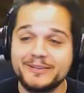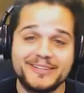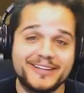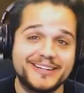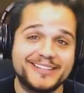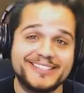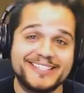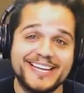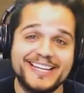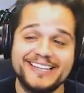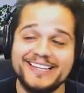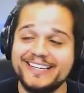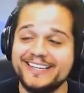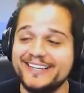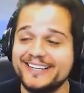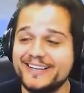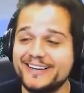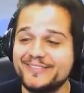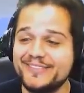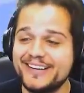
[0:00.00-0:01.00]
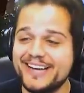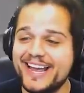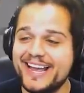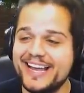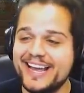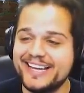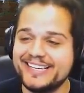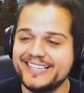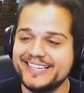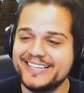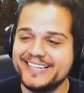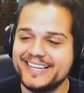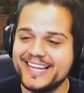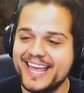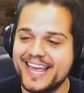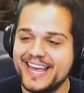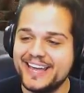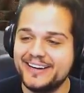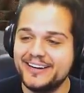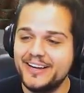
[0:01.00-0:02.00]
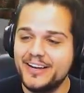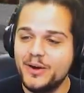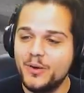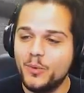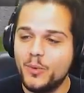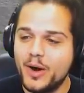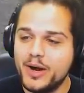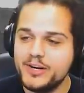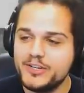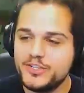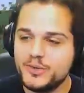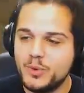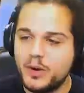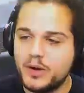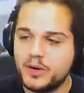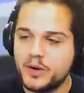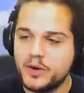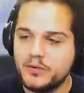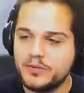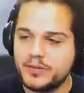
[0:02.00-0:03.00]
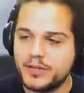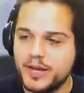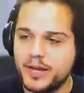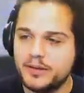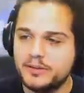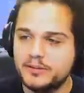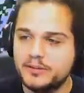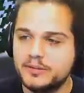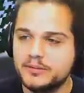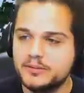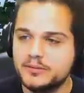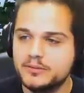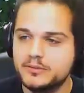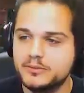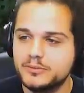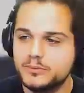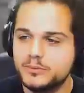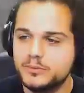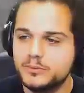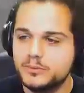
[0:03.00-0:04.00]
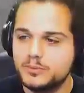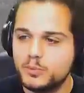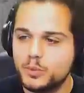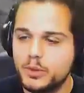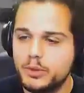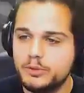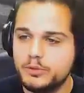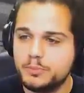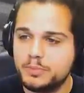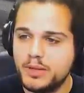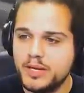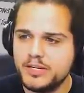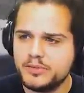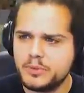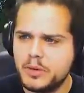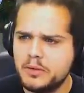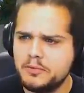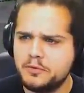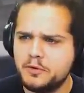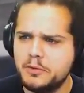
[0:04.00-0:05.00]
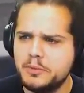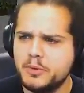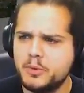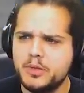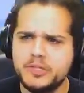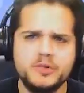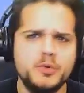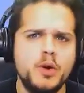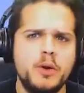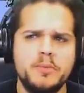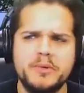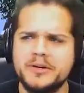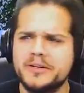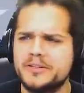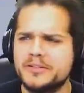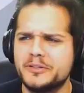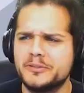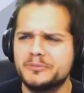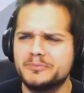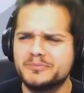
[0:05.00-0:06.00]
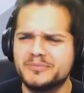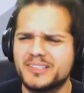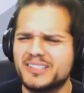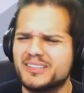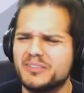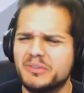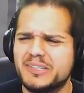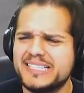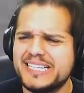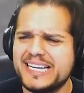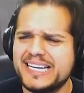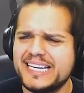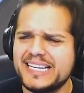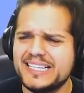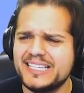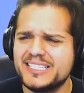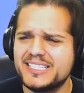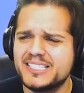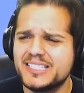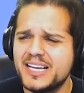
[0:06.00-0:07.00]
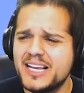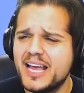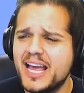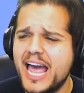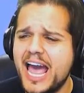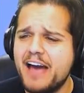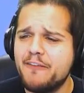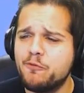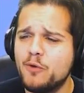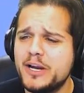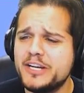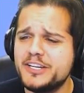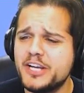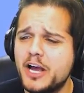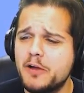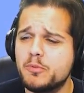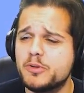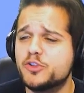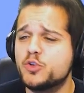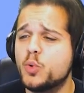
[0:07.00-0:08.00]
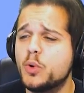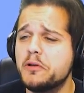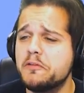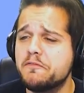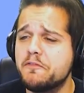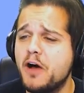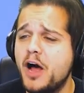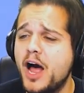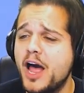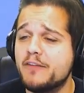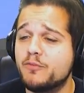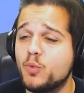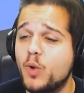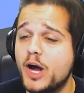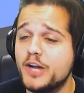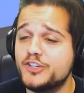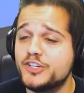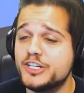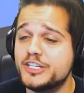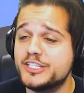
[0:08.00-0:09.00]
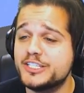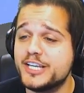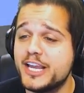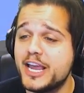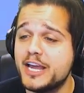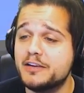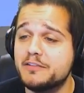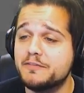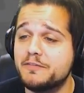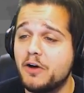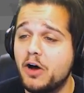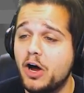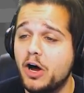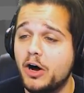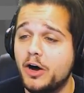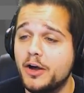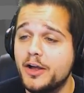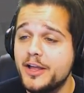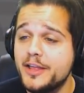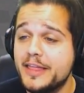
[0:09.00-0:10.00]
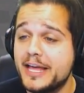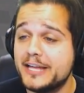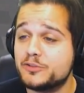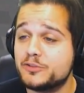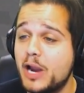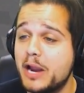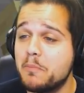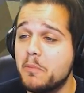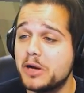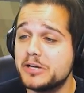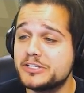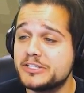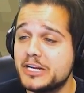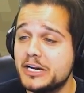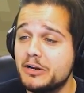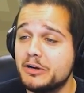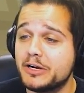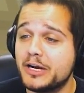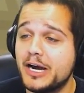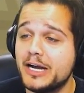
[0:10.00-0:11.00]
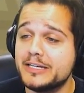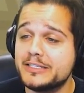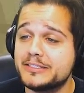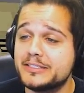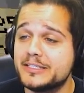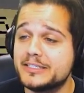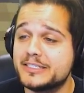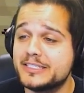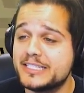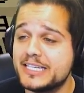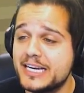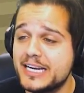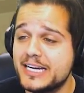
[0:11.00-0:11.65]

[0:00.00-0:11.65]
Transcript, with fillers: could say little there, but hey, I did it again. Why did you walk over that? Well, it was placed right in front of me. What do you want me to do? Ridiculous. Halfway done with 25, watching sand fall. That's right, Marcelo Constantini